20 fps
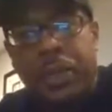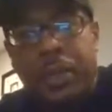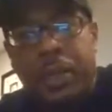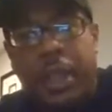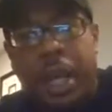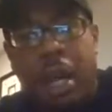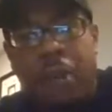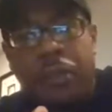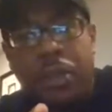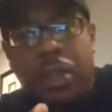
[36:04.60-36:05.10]

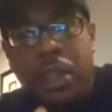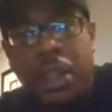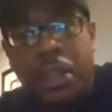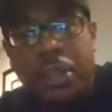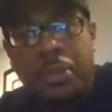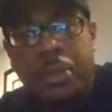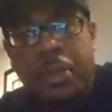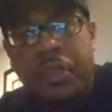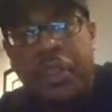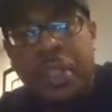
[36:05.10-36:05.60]
Now, if
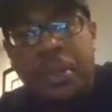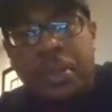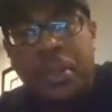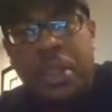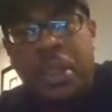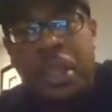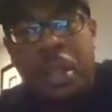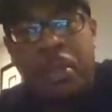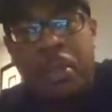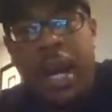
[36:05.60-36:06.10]
Elizabeth can
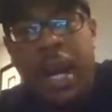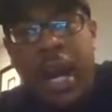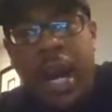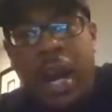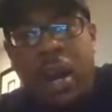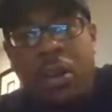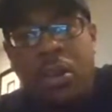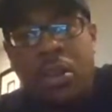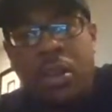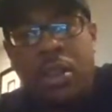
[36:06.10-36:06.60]

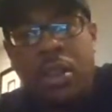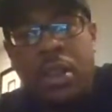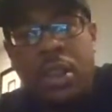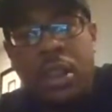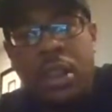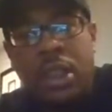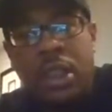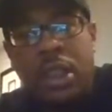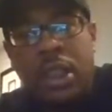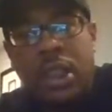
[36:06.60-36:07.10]
somehow
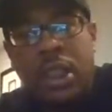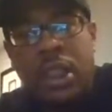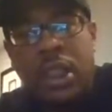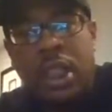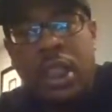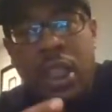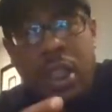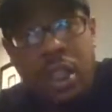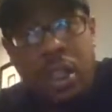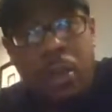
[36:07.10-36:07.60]

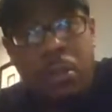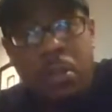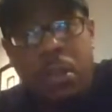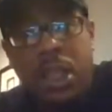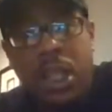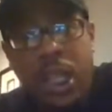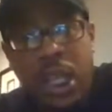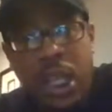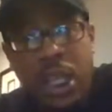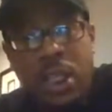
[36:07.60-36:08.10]
get them
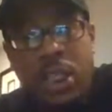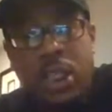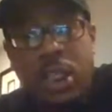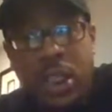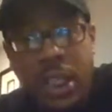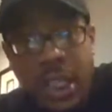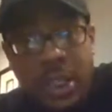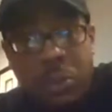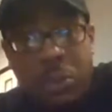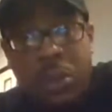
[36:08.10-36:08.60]
kids, because
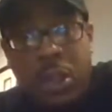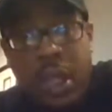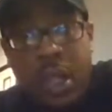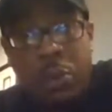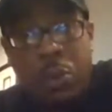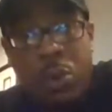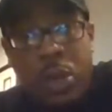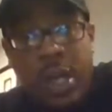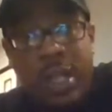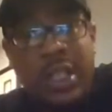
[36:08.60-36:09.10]
that's what they
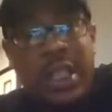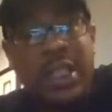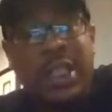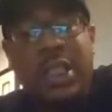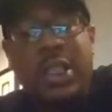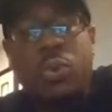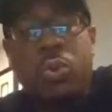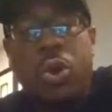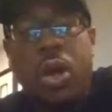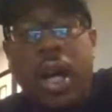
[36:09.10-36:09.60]
want, this
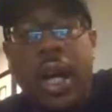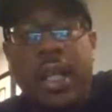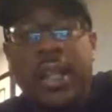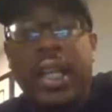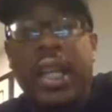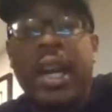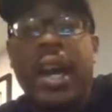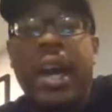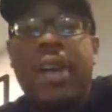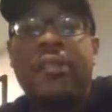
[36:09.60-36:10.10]
is why
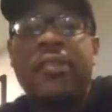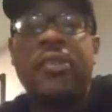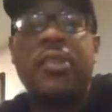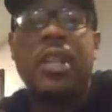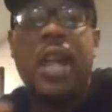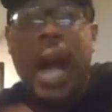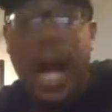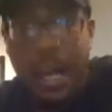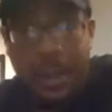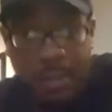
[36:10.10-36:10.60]
they have
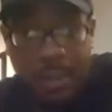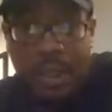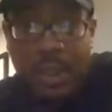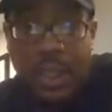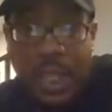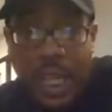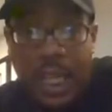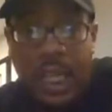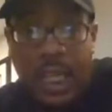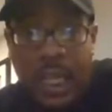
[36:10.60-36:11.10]
not been
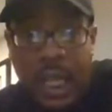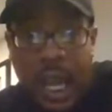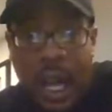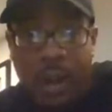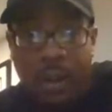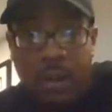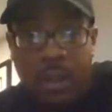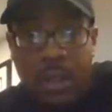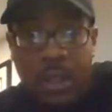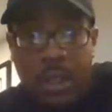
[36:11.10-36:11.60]
taken out.